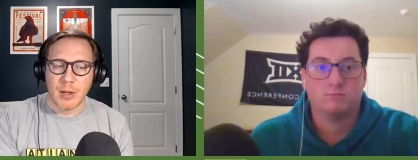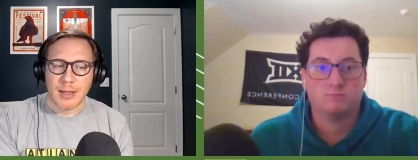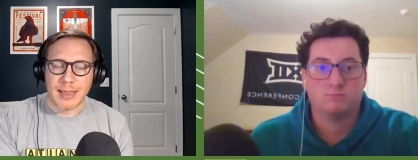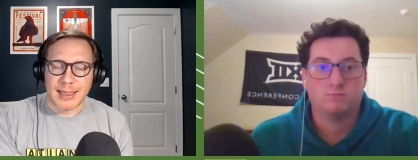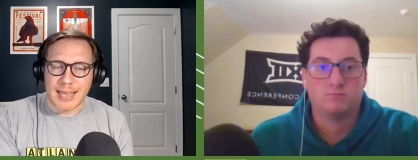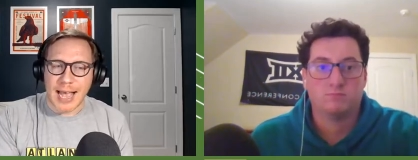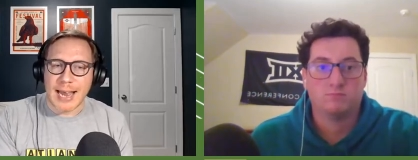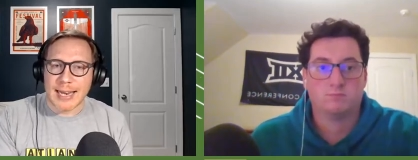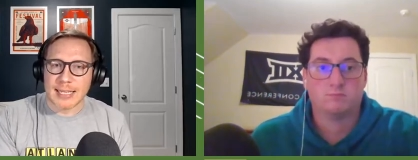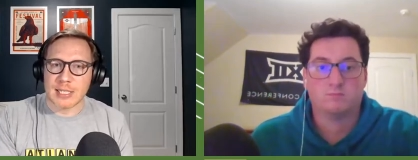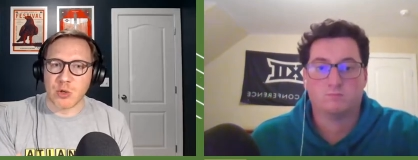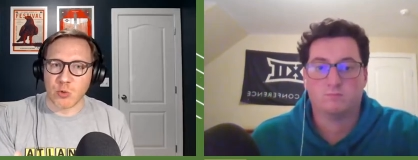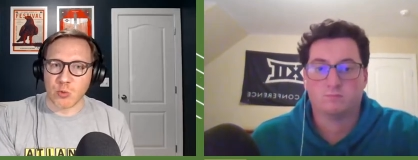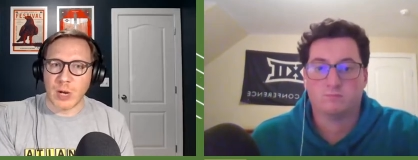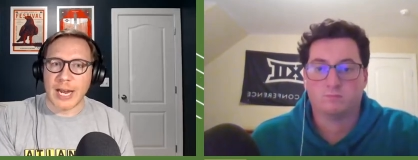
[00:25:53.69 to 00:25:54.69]
Speaker 1: that is
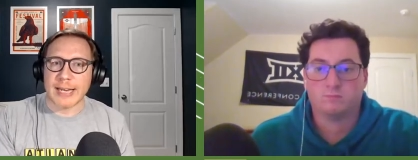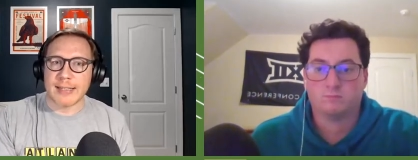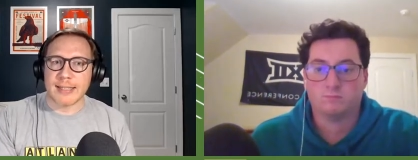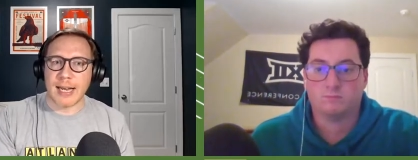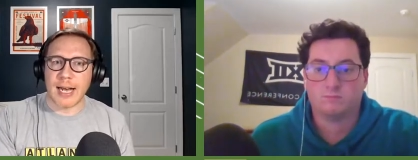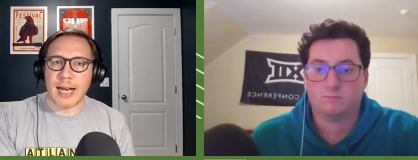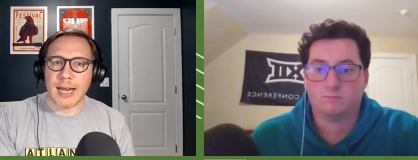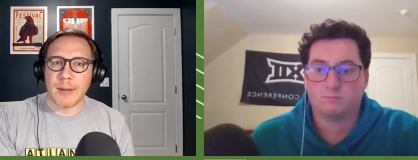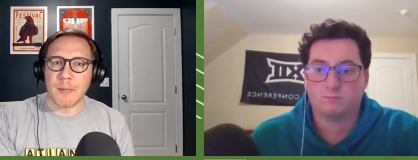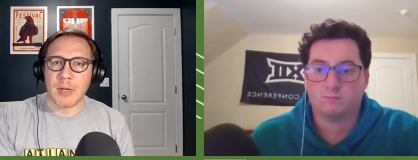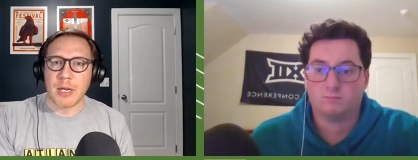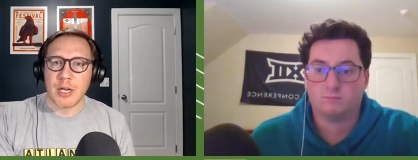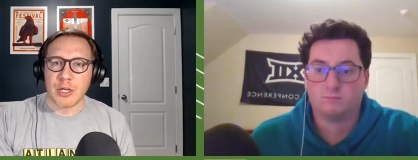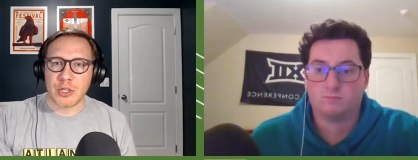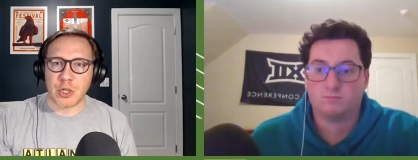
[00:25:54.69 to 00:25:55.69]
the right
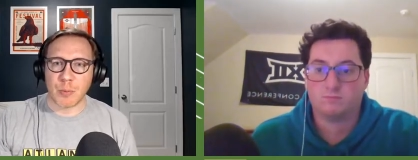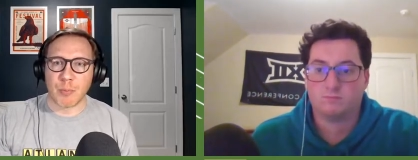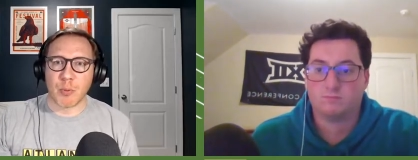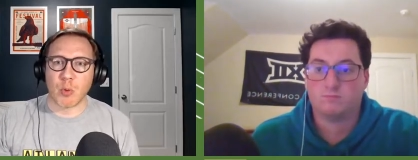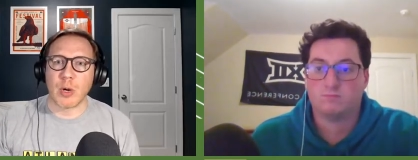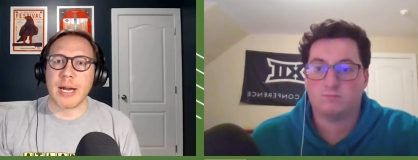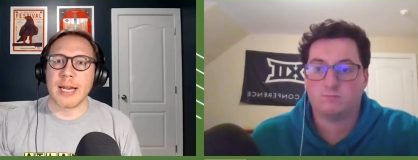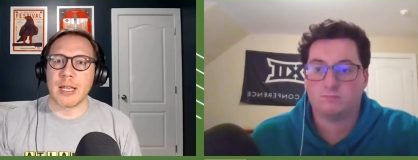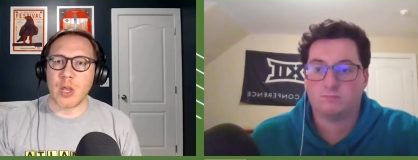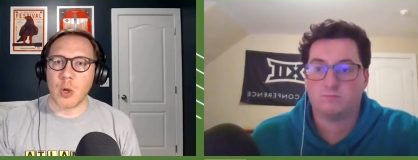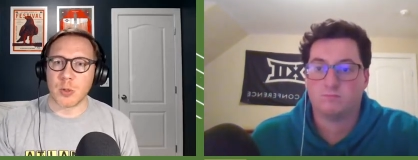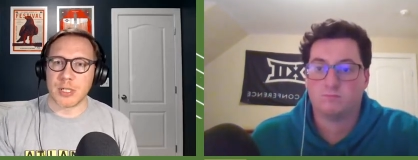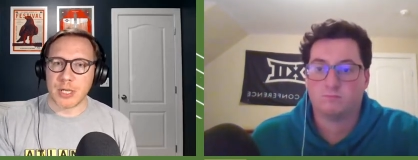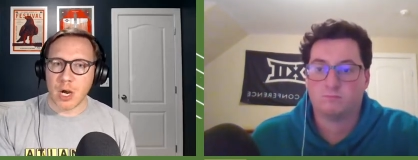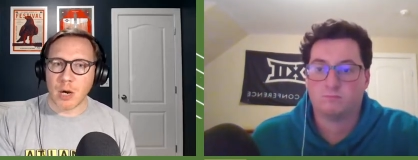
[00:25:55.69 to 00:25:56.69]
time to bring
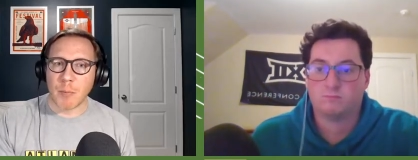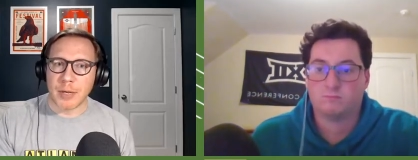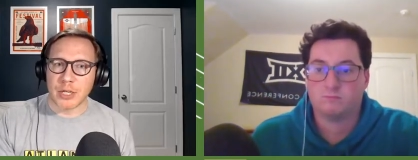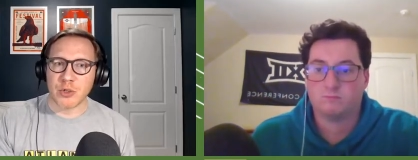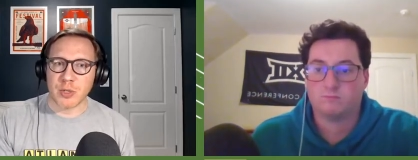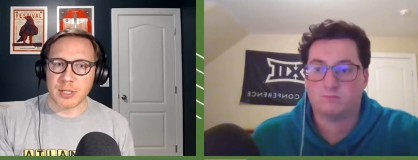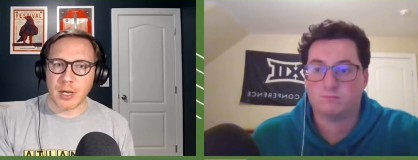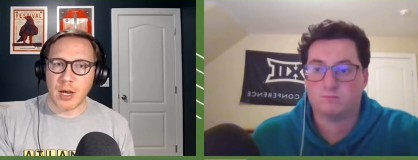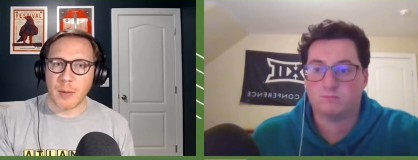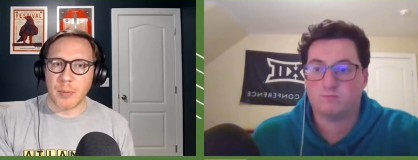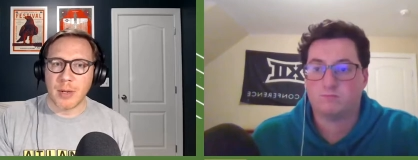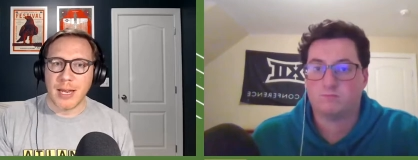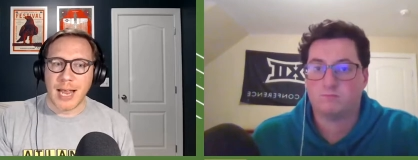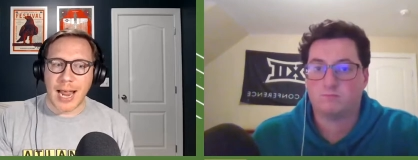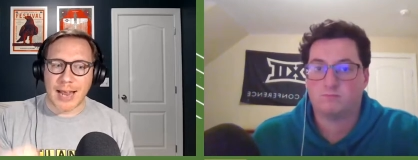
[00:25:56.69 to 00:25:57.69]
those young pitchers
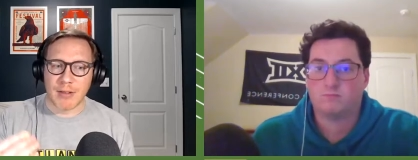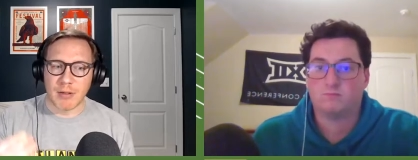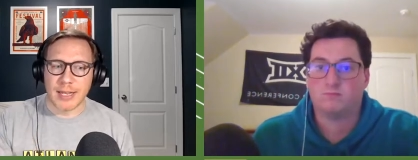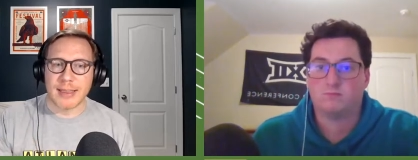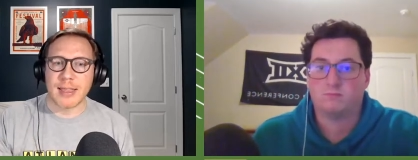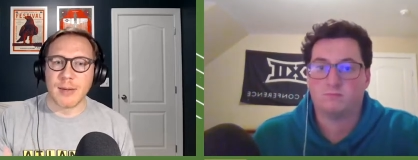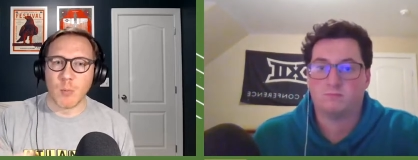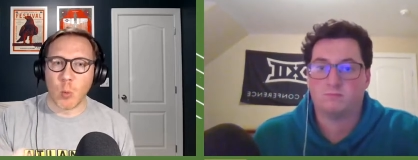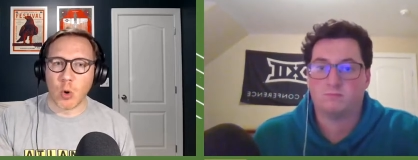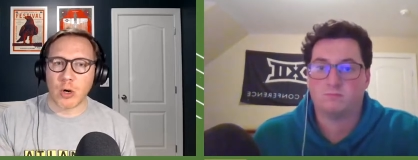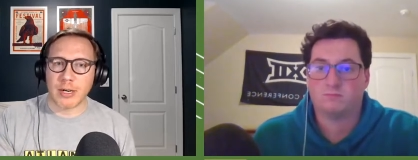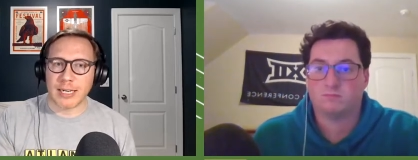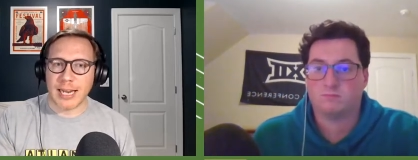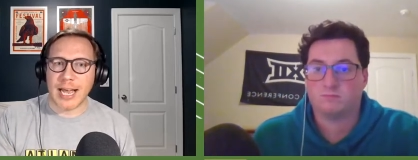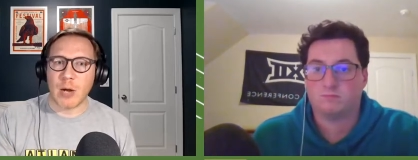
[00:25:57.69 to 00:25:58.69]
up and let them
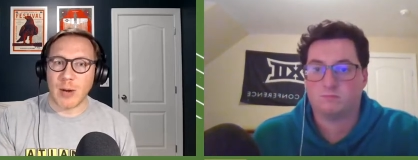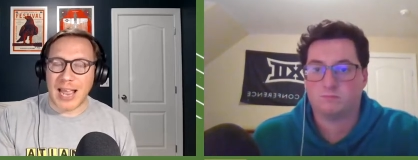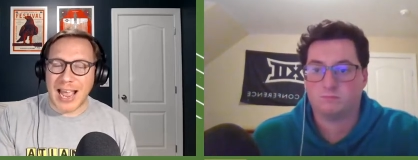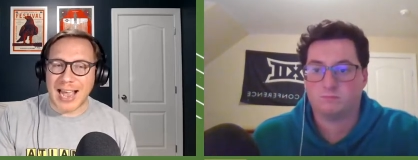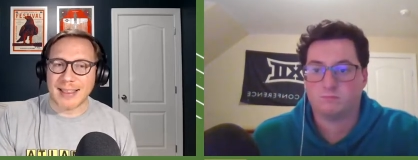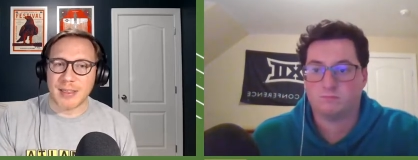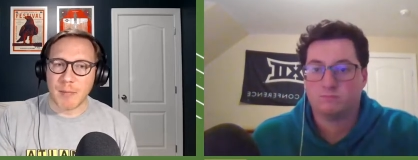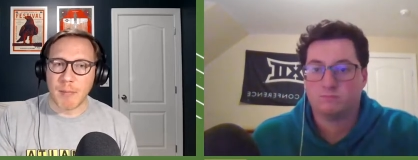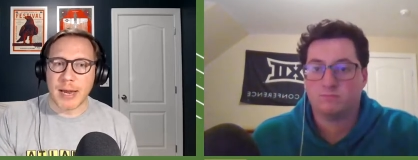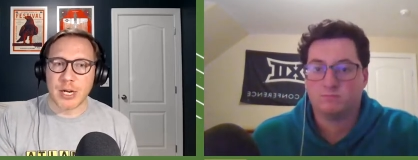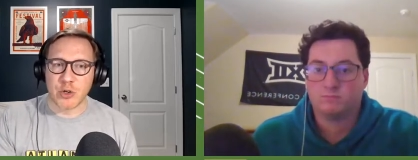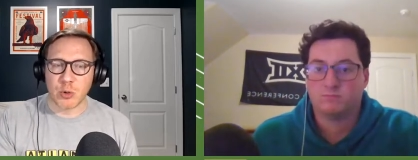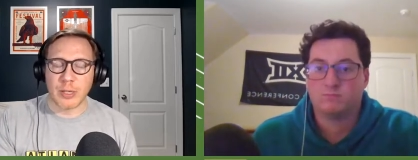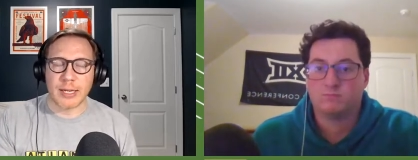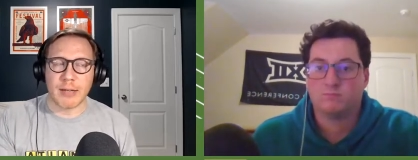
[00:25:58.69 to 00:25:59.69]
work it out at the
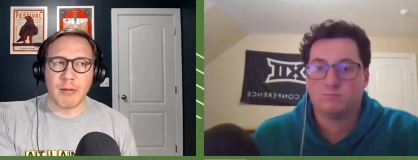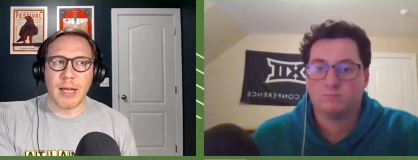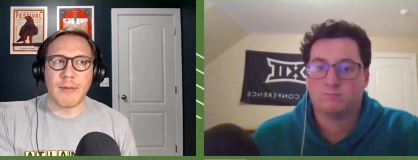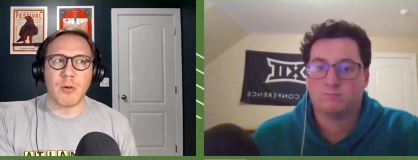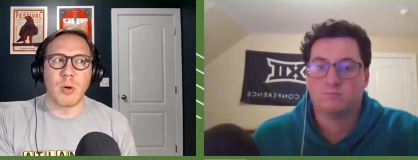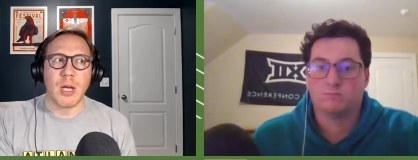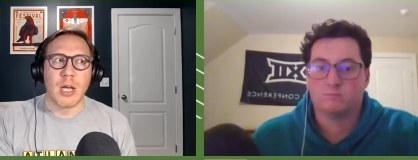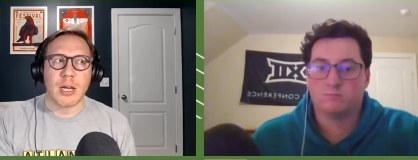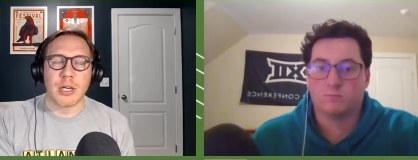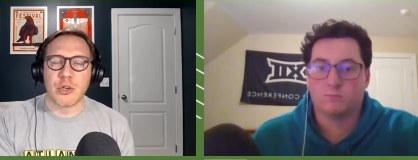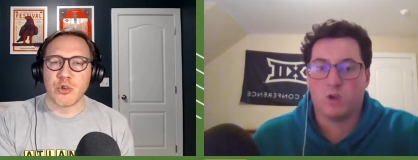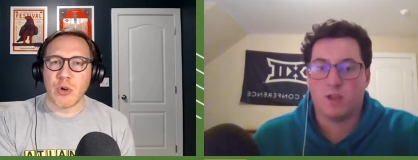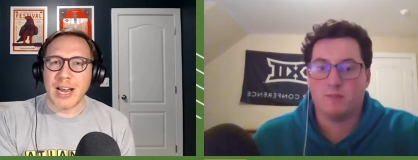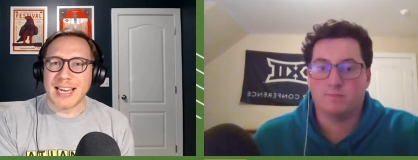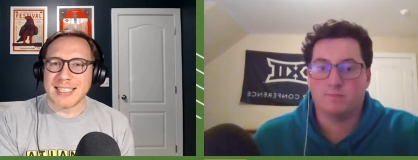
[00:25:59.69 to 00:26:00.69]
major league level.
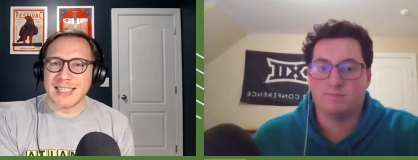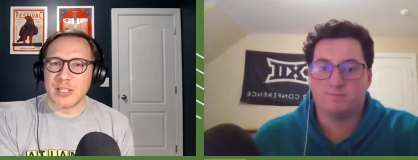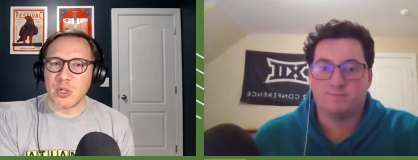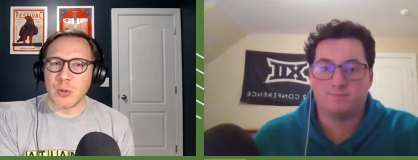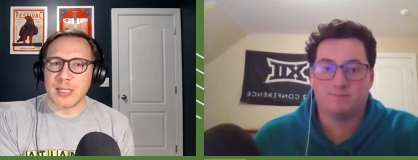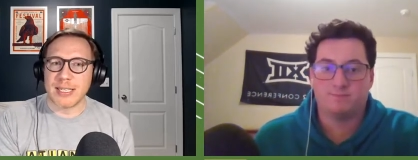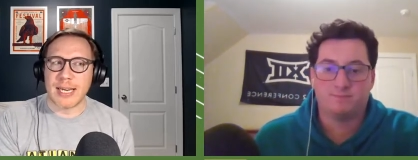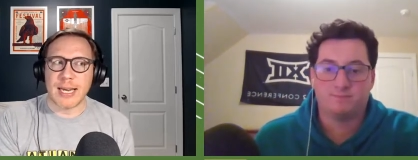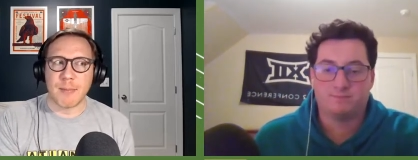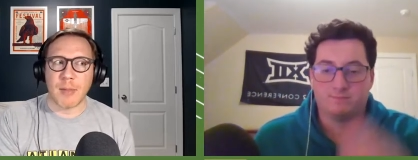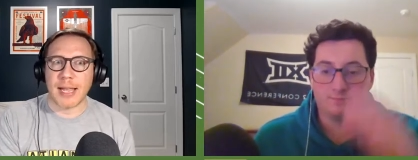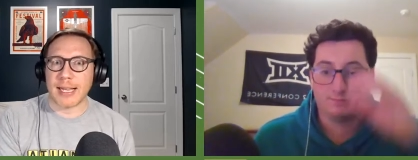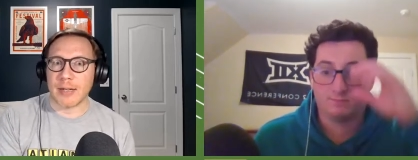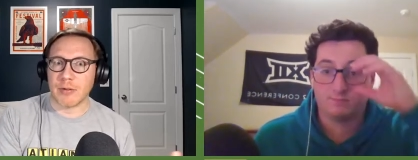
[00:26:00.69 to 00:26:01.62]
Contrast right. it to a team like